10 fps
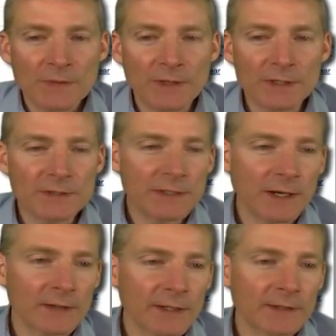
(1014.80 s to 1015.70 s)
Thus, the
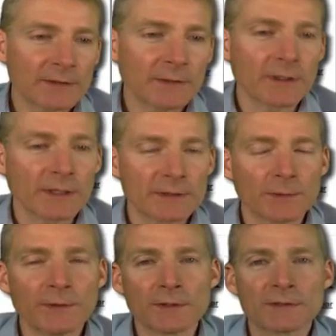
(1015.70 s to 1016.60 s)
online... Okay,
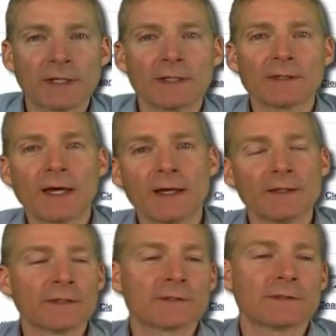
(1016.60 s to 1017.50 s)
so they're saying that,
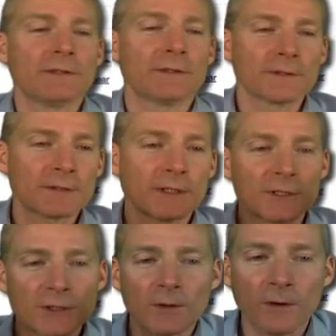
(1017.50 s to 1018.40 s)
and this, you know,
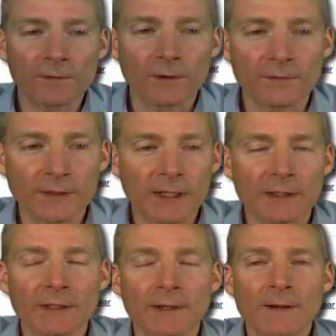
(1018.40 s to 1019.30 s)
studies show over and over
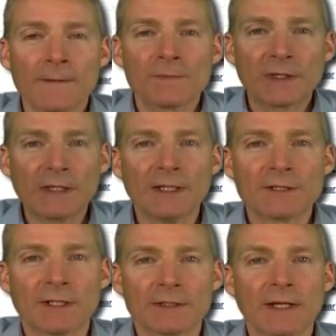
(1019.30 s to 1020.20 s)
again, the
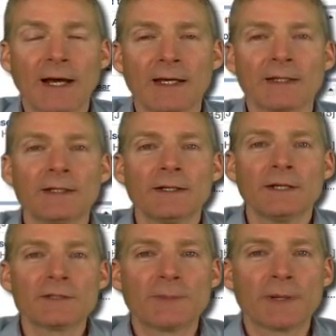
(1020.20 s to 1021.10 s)
ketogenic diet is